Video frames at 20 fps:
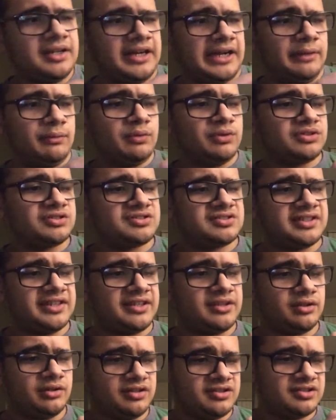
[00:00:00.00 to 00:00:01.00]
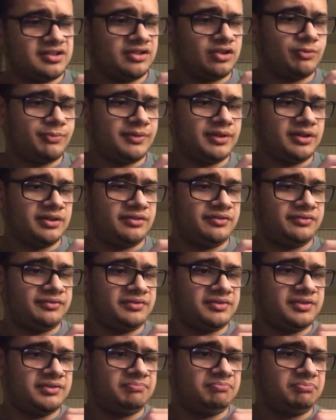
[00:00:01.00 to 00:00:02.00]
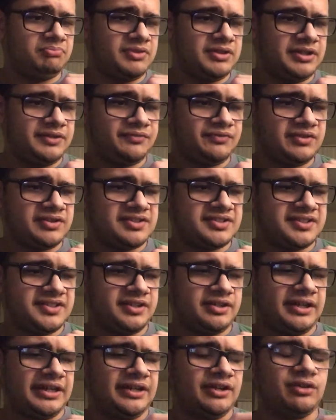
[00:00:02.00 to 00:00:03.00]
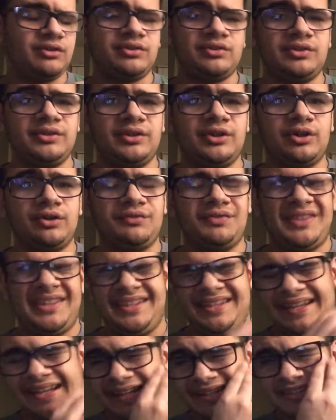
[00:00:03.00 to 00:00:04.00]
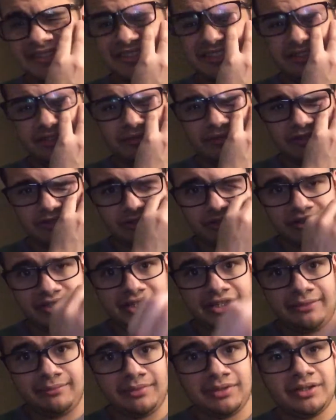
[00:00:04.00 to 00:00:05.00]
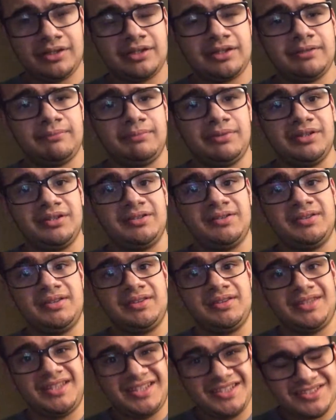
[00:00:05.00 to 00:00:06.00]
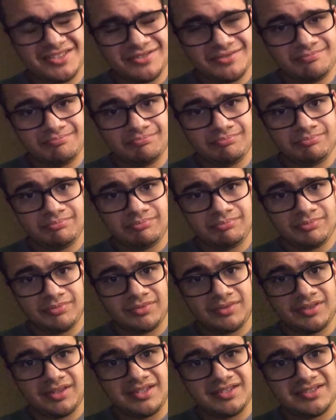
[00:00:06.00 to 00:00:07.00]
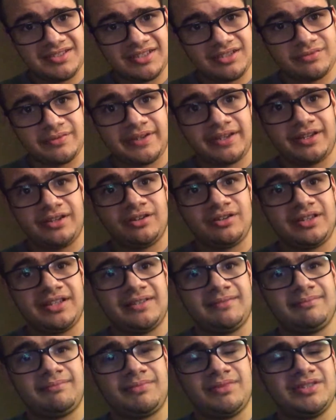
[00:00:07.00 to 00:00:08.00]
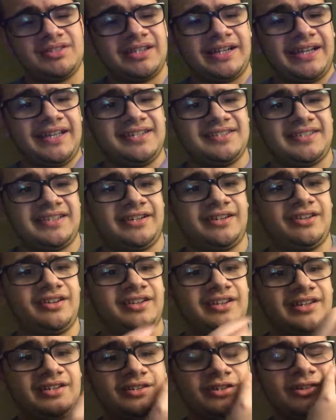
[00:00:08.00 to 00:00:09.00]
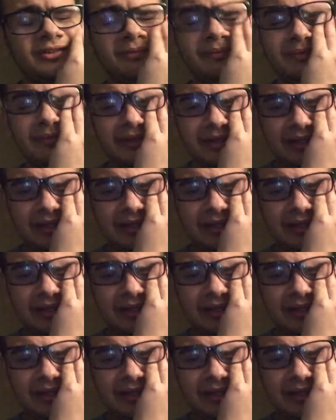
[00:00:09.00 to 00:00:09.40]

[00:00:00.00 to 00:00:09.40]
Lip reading: I will say there is a little bit of difference here. I don't know if he had this in the original game, but these things right here that tie his hair together,